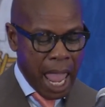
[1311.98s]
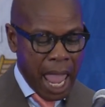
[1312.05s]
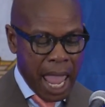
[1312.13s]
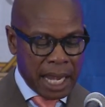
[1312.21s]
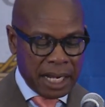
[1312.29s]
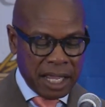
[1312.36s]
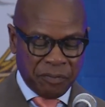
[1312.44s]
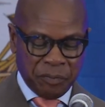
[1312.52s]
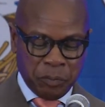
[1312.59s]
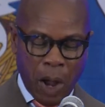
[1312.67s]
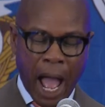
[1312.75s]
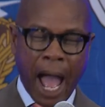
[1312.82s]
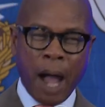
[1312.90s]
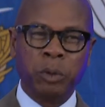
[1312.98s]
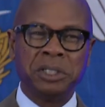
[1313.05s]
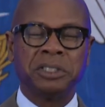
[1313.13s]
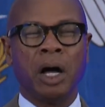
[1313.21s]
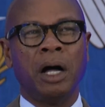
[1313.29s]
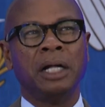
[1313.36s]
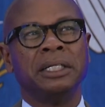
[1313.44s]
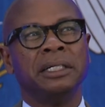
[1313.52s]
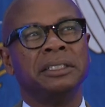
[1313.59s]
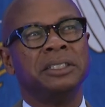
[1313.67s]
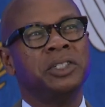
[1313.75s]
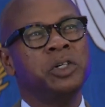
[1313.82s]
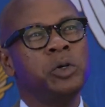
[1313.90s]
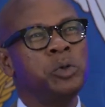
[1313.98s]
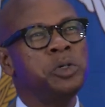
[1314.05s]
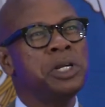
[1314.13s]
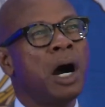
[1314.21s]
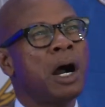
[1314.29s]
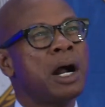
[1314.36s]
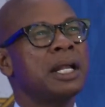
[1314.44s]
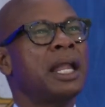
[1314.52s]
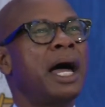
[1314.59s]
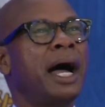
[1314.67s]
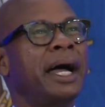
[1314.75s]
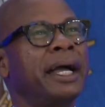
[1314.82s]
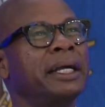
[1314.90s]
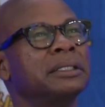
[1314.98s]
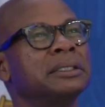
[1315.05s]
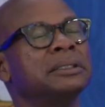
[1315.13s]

And if I was on the two yard line